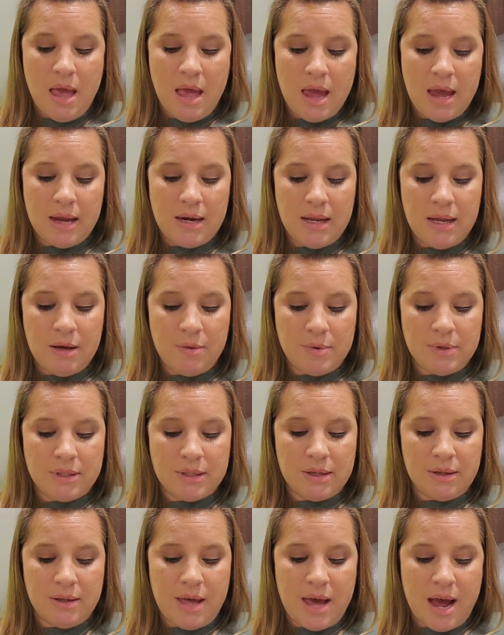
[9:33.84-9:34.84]
And he was
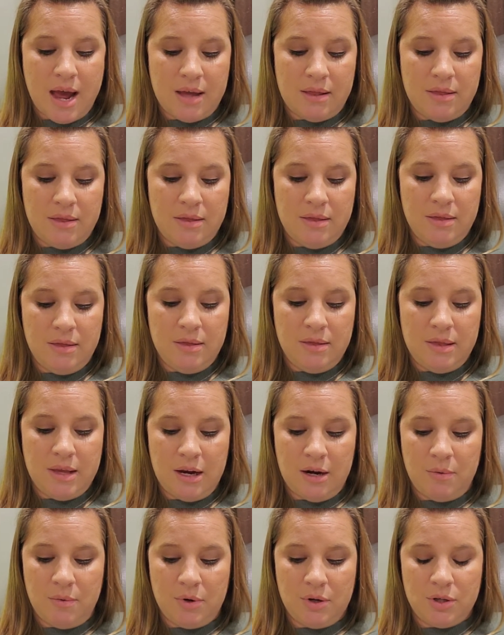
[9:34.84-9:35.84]
glad
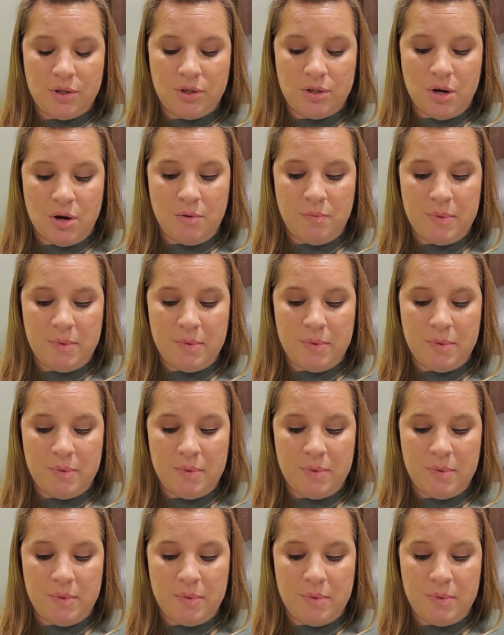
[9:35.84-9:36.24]
there were so